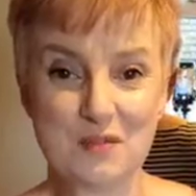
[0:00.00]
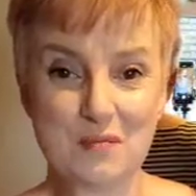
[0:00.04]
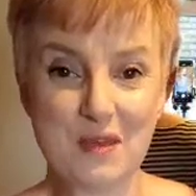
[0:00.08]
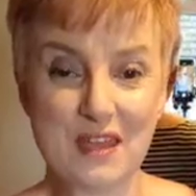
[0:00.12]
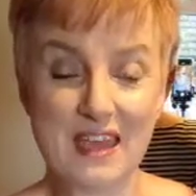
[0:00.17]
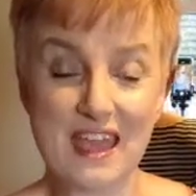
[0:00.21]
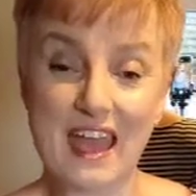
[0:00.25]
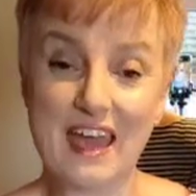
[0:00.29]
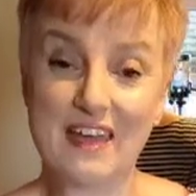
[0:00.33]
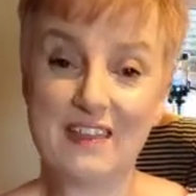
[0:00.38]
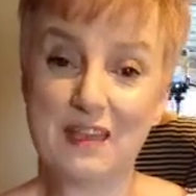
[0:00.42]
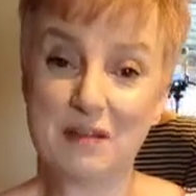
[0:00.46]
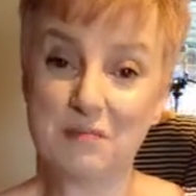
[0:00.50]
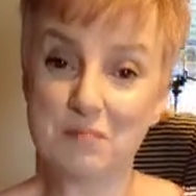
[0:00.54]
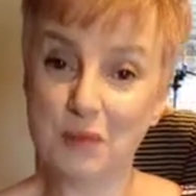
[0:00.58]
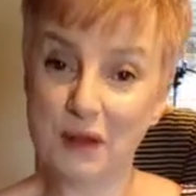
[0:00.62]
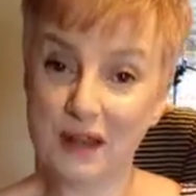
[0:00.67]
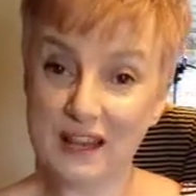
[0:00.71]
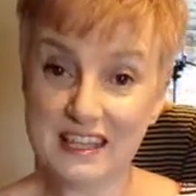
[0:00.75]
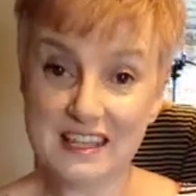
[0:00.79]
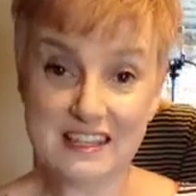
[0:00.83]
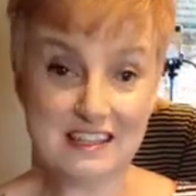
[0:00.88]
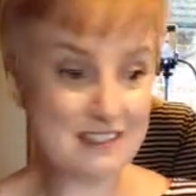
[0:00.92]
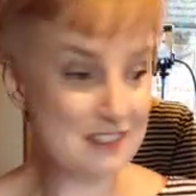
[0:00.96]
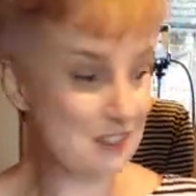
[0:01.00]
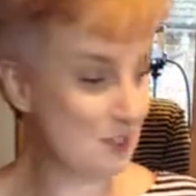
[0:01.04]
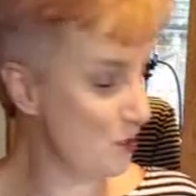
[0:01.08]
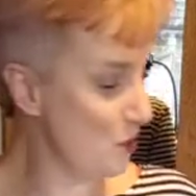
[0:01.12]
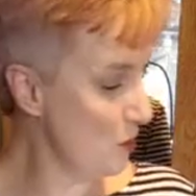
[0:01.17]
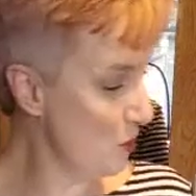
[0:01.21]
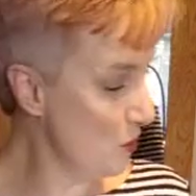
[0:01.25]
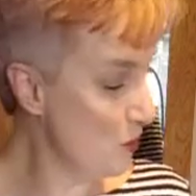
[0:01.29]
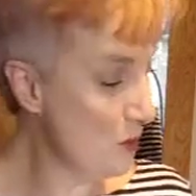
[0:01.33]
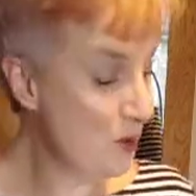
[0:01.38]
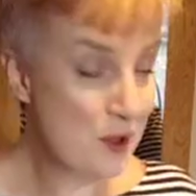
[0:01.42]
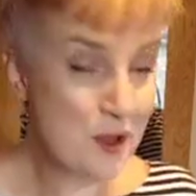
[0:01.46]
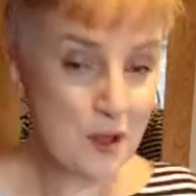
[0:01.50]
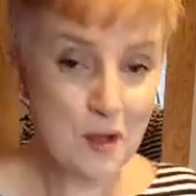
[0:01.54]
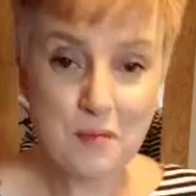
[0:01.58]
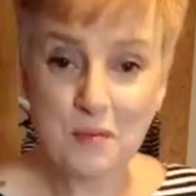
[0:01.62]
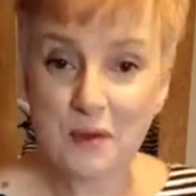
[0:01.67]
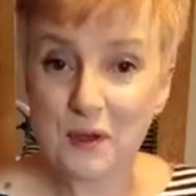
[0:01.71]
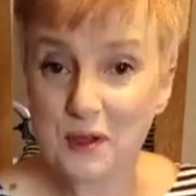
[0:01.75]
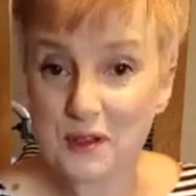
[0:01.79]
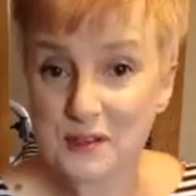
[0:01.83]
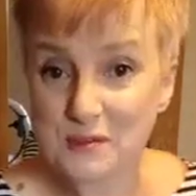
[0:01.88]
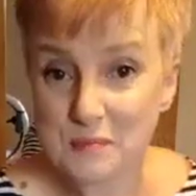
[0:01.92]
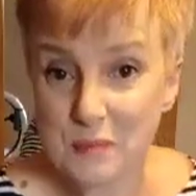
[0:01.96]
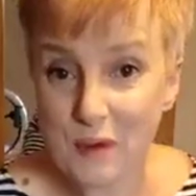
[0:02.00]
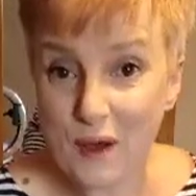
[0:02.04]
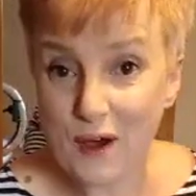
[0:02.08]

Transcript: to me yet, then please do, because